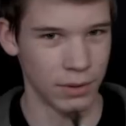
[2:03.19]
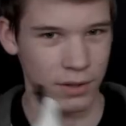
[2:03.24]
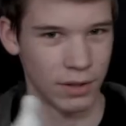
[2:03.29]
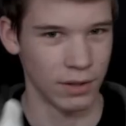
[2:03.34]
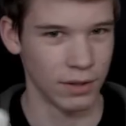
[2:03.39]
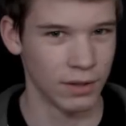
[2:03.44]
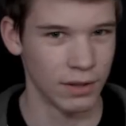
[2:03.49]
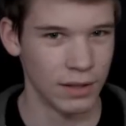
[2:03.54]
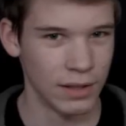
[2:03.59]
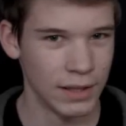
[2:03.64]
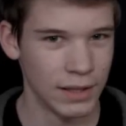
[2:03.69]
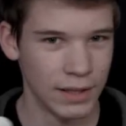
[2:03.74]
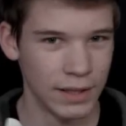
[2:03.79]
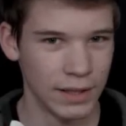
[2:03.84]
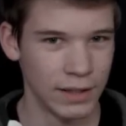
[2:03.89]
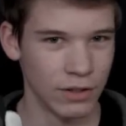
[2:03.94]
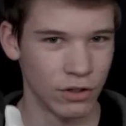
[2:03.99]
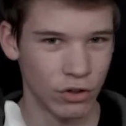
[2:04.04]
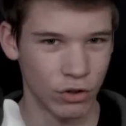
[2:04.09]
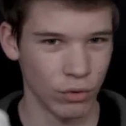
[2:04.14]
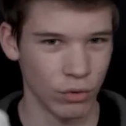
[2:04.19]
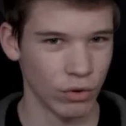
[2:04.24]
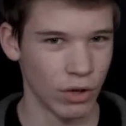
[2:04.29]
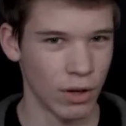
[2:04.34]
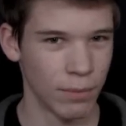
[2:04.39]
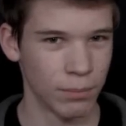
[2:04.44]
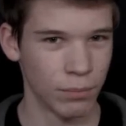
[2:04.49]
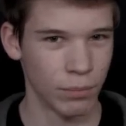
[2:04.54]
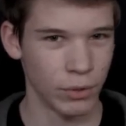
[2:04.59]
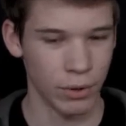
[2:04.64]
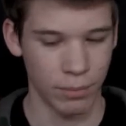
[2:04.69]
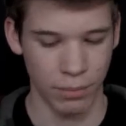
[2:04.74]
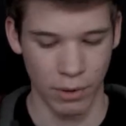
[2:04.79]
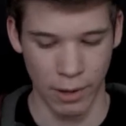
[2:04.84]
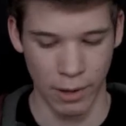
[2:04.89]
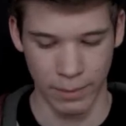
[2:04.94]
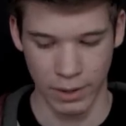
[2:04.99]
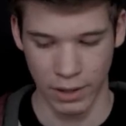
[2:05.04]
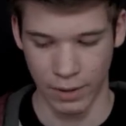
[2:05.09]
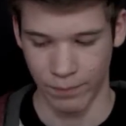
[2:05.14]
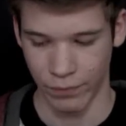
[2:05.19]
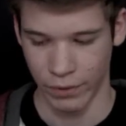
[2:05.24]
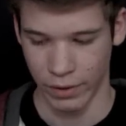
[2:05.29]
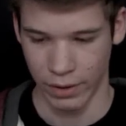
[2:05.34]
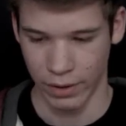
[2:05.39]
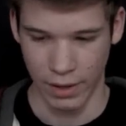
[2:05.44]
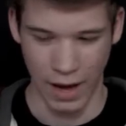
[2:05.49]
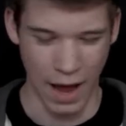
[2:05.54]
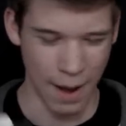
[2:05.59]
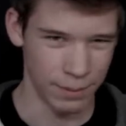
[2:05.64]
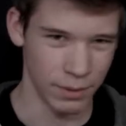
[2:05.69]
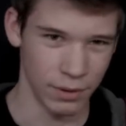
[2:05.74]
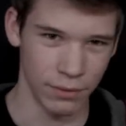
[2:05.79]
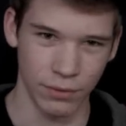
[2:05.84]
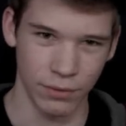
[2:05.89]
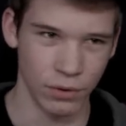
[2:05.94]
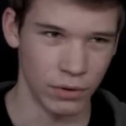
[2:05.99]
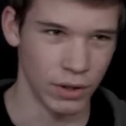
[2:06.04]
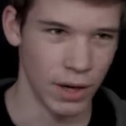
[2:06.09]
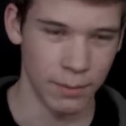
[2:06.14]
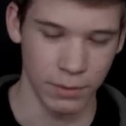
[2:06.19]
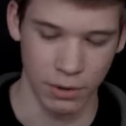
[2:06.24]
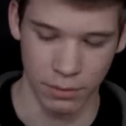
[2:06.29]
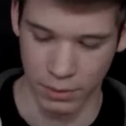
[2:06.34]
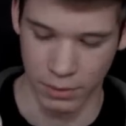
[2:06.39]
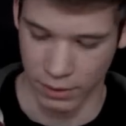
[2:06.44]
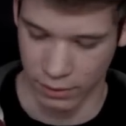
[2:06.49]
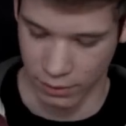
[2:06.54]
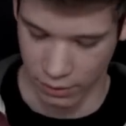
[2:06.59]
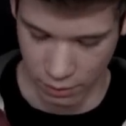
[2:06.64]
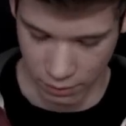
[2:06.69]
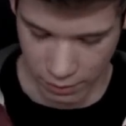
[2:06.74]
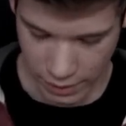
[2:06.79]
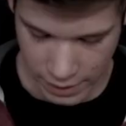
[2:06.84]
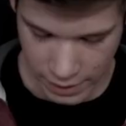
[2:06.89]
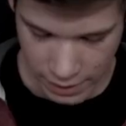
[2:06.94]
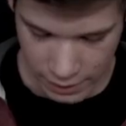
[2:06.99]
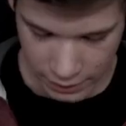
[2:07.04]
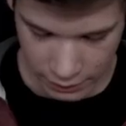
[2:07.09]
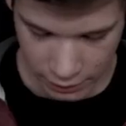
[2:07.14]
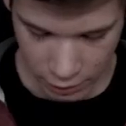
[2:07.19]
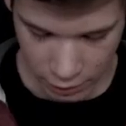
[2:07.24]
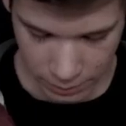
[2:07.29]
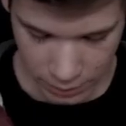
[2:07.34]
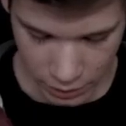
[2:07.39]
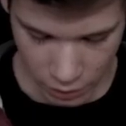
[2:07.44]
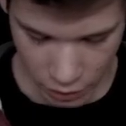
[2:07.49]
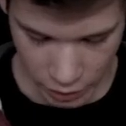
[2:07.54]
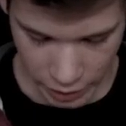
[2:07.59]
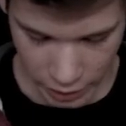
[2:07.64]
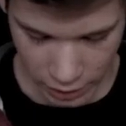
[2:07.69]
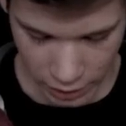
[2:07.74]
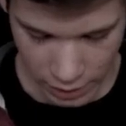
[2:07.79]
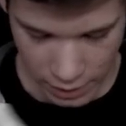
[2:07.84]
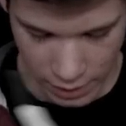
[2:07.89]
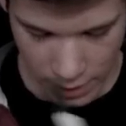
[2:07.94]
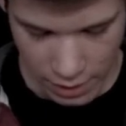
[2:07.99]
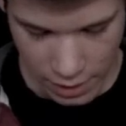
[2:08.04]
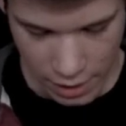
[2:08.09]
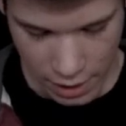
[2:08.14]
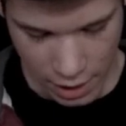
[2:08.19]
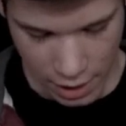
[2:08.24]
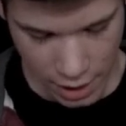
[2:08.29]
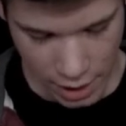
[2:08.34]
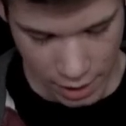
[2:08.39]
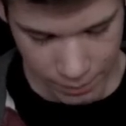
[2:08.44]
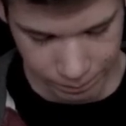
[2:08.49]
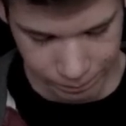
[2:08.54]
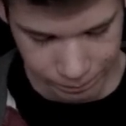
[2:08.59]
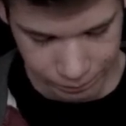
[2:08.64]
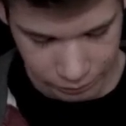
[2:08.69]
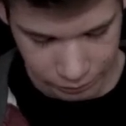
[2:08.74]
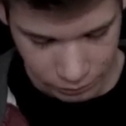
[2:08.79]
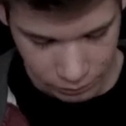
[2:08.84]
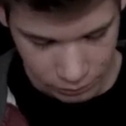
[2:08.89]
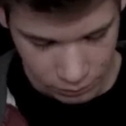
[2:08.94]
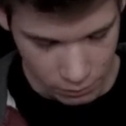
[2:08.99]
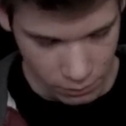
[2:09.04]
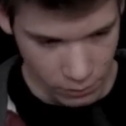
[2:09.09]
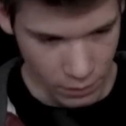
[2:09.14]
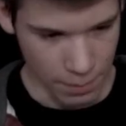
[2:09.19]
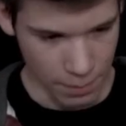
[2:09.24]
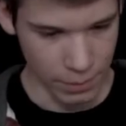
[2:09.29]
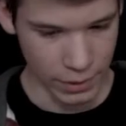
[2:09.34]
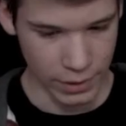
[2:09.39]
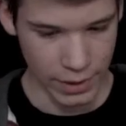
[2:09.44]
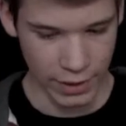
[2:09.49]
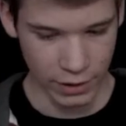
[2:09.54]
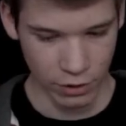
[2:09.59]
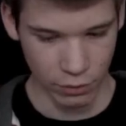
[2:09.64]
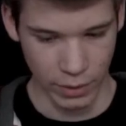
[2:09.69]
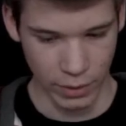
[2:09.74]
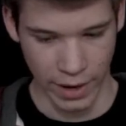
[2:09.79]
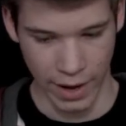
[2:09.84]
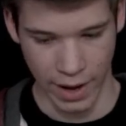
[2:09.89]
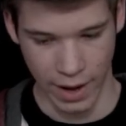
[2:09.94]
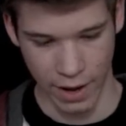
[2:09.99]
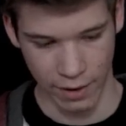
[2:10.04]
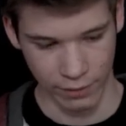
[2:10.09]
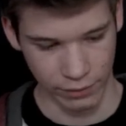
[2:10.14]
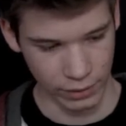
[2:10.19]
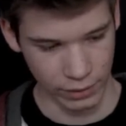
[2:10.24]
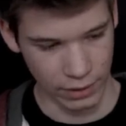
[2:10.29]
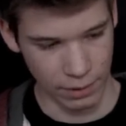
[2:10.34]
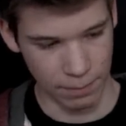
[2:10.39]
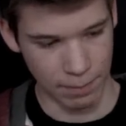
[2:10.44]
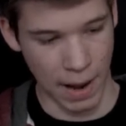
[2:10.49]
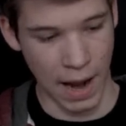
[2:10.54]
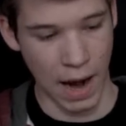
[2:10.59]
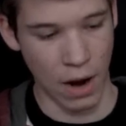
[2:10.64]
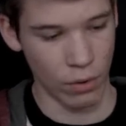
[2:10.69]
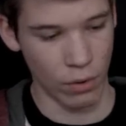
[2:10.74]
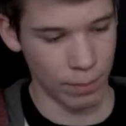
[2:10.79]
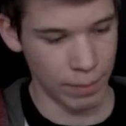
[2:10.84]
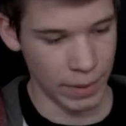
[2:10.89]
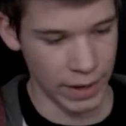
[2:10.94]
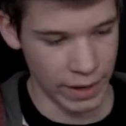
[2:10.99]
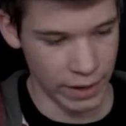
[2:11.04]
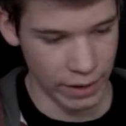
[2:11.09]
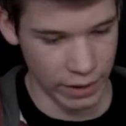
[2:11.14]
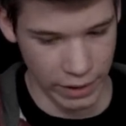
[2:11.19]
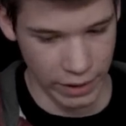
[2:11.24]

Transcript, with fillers: it does, it screws up when you're priming it. happened a few times to me, so it's a little bit annoying. Uh, the next we have the power pair